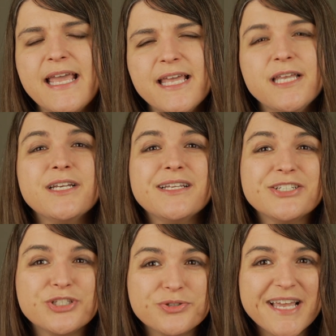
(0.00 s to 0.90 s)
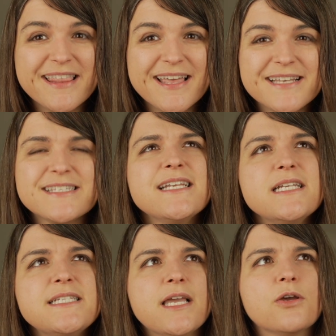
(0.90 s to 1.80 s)
in doing this. I
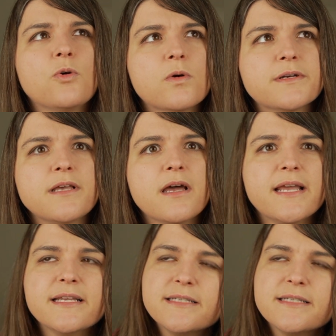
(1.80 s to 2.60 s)
did take a course on it.